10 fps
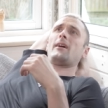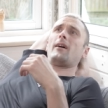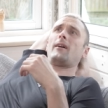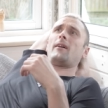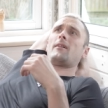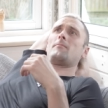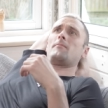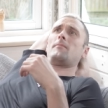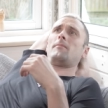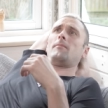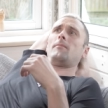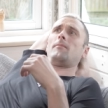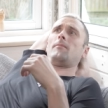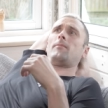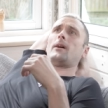Um,
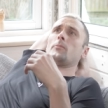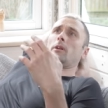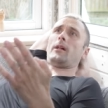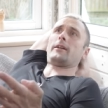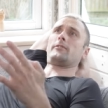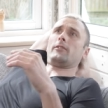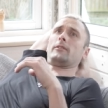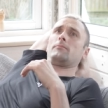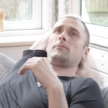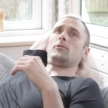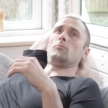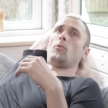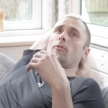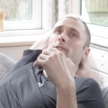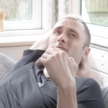I would like to do
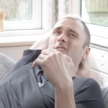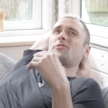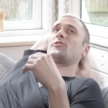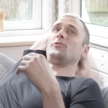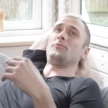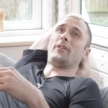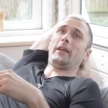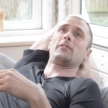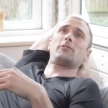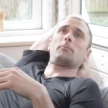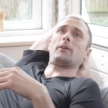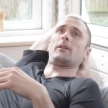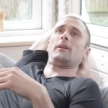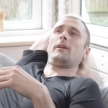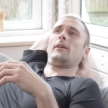more than just two things, but